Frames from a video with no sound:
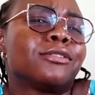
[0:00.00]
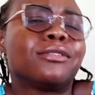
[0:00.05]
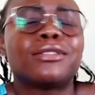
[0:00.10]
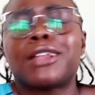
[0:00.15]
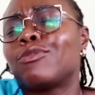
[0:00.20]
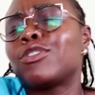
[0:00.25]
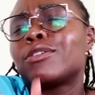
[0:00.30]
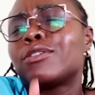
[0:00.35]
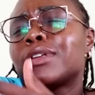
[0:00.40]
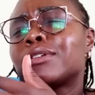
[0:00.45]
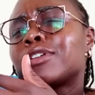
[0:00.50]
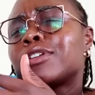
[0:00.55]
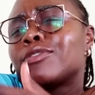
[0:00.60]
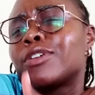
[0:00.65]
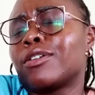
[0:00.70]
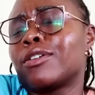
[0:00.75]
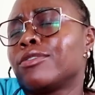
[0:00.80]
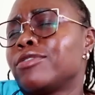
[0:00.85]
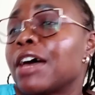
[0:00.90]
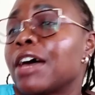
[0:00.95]
blah blah blah blah
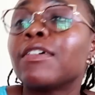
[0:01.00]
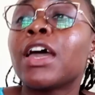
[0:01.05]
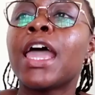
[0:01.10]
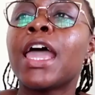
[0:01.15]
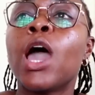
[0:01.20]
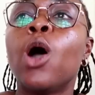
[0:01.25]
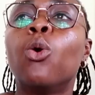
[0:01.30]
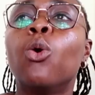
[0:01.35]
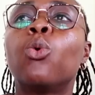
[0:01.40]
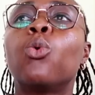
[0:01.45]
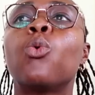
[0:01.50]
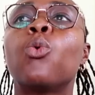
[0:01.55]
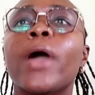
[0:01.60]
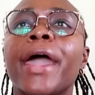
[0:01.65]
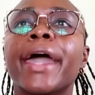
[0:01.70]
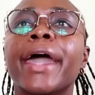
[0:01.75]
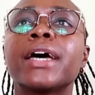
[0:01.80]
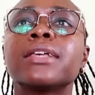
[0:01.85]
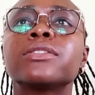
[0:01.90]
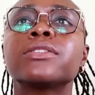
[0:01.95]
blah blah,
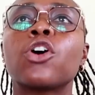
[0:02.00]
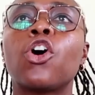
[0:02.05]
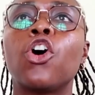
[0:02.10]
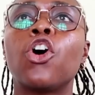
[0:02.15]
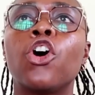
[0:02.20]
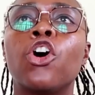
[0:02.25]
wears